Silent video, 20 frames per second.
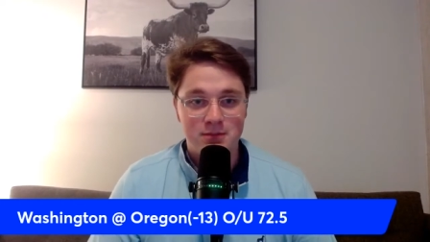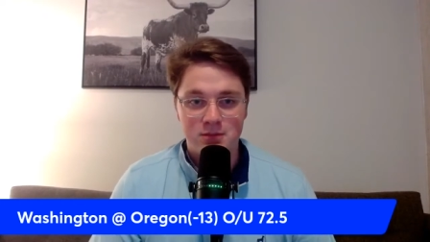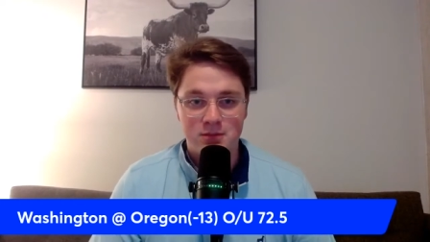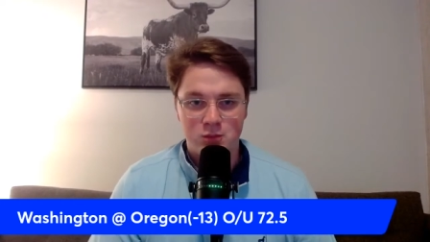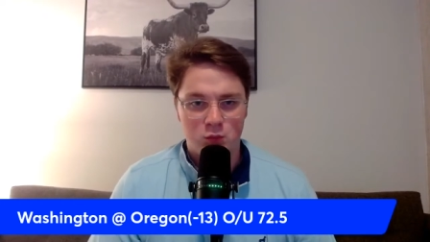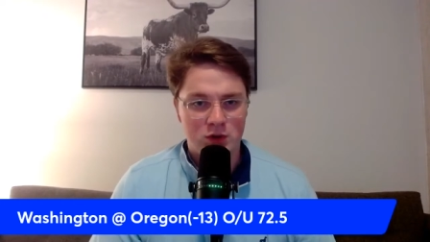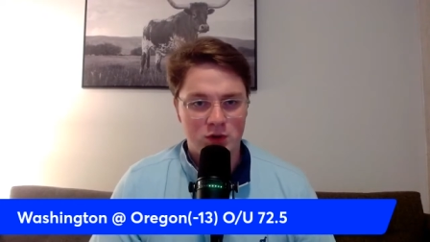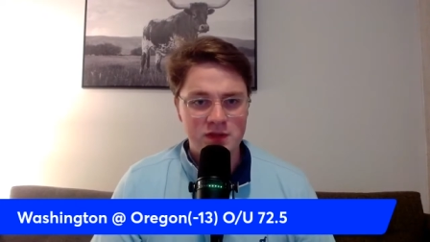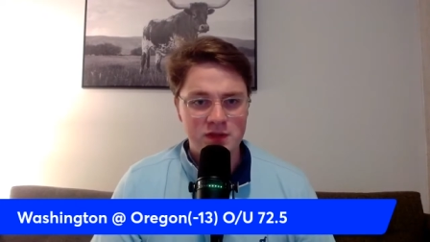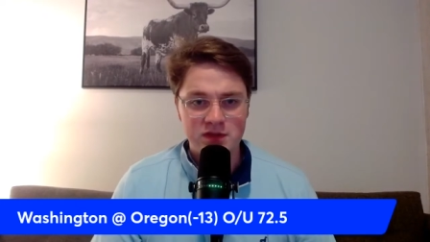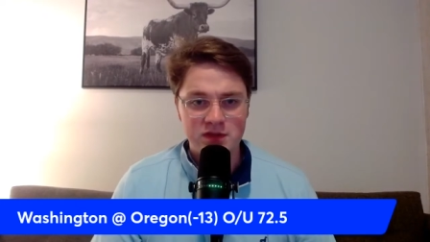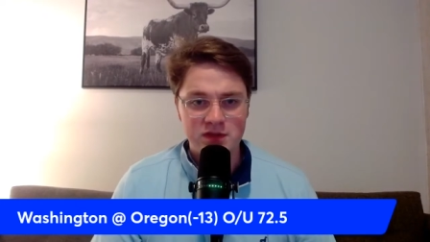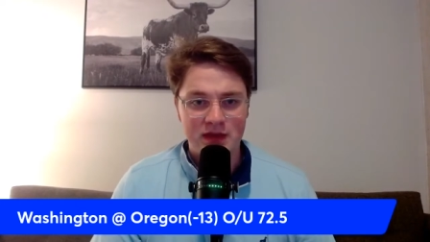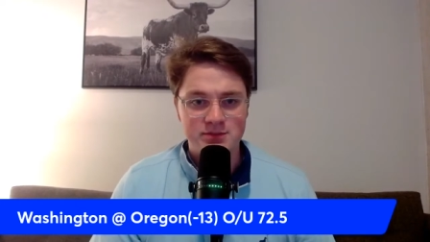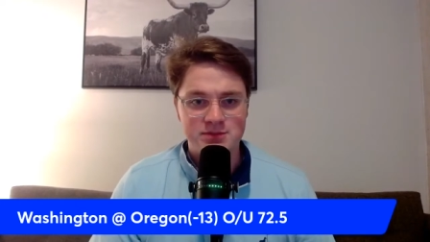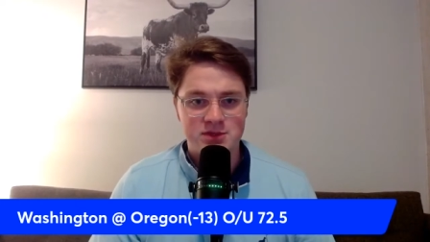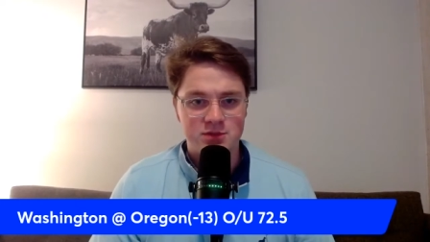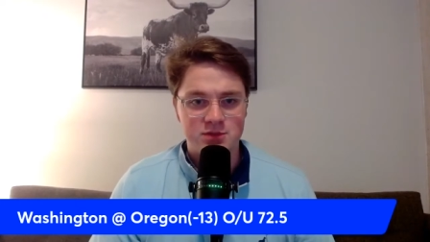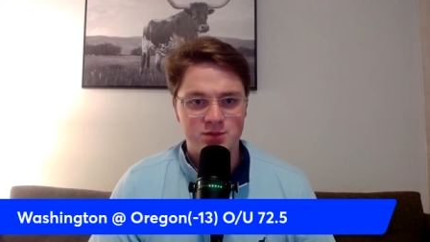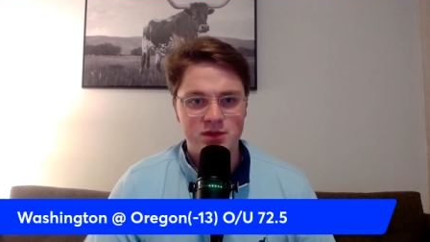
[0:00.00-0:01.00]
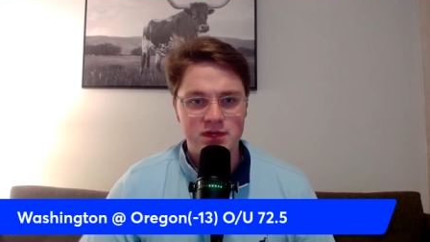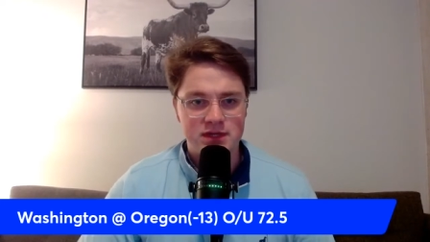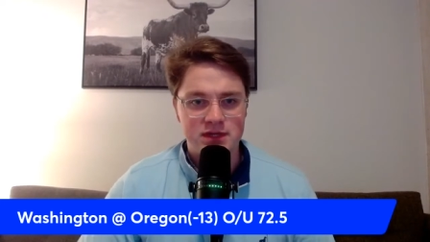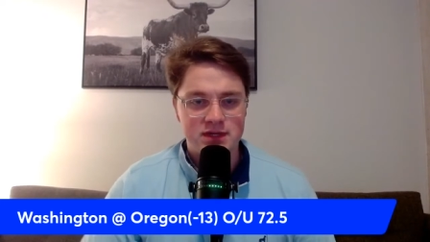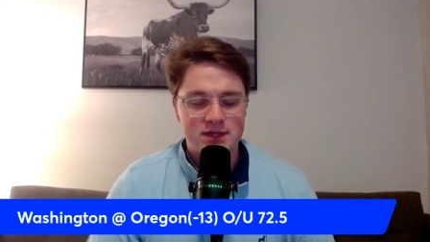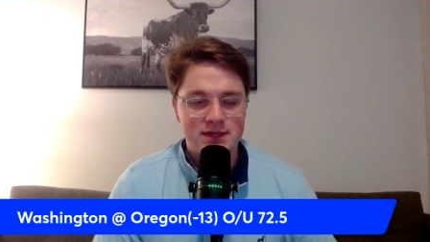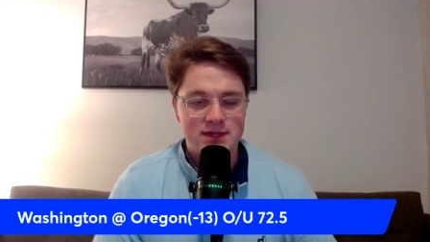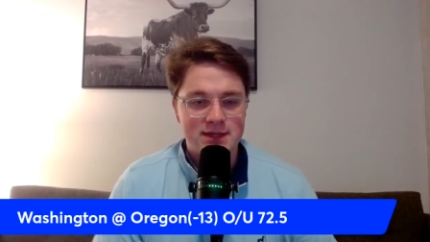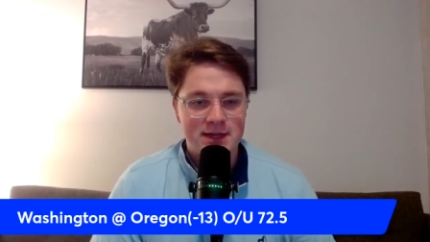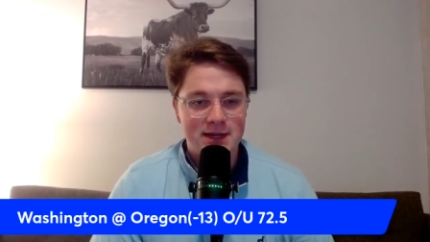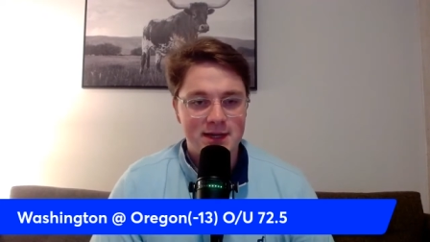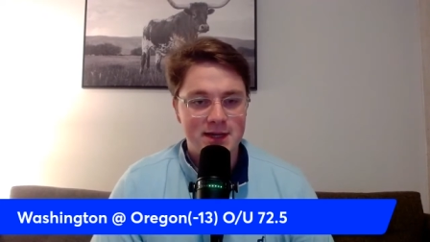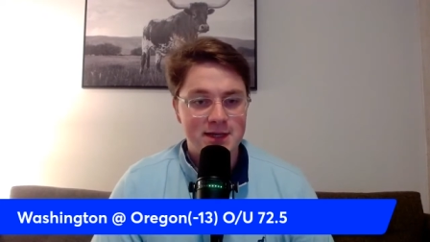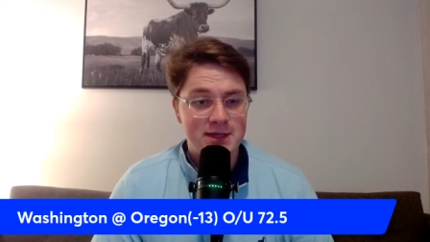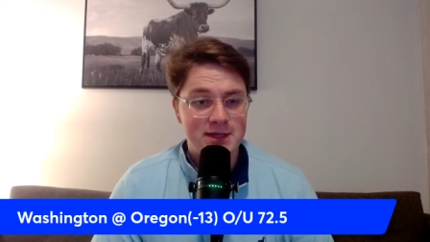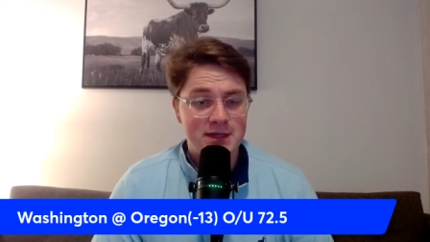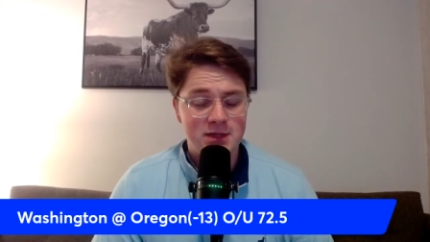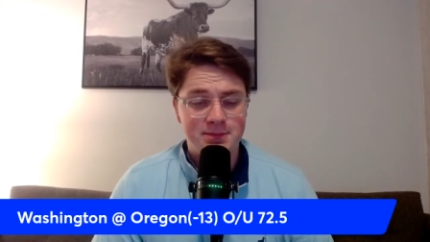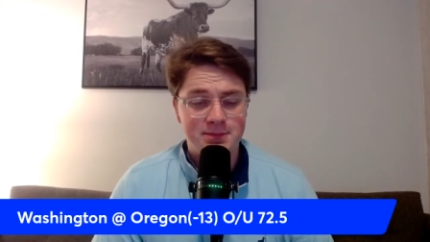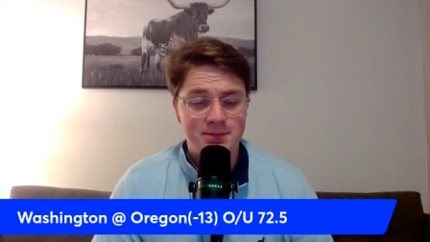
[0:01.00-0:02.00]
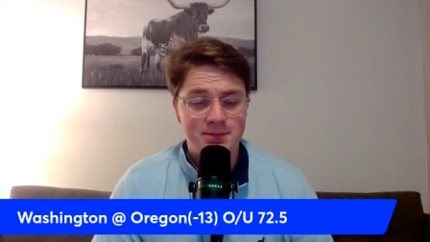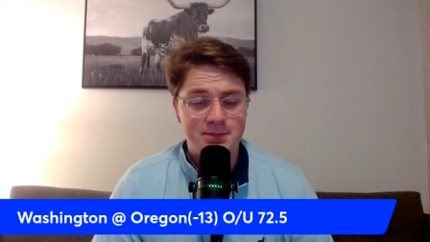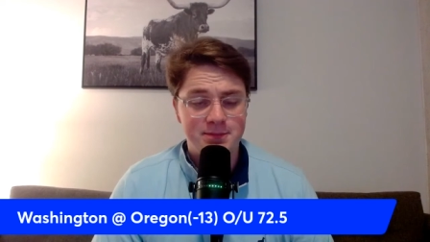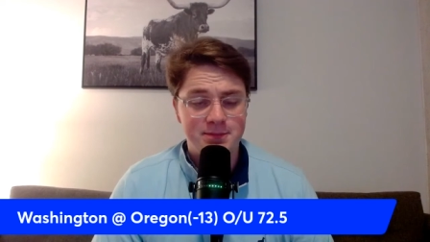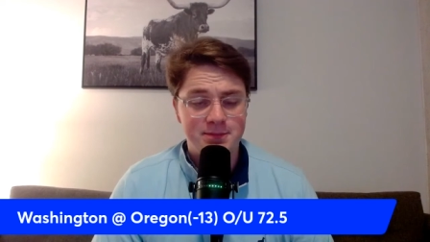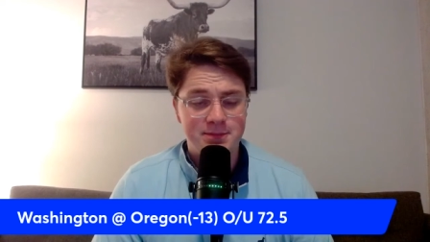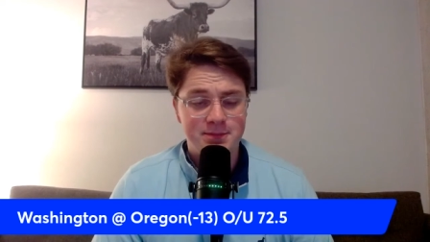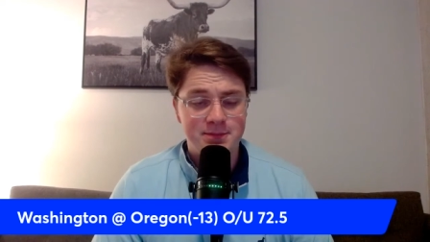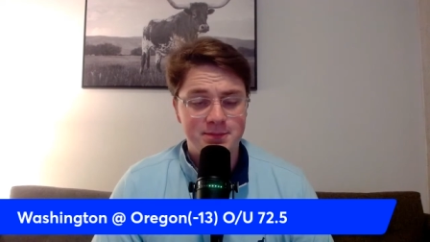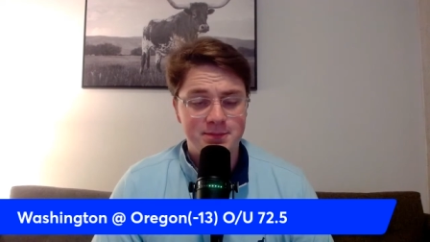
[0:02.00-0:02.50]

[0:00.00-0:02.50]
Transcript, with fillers: One of the games of the week uh, in the Pac 12,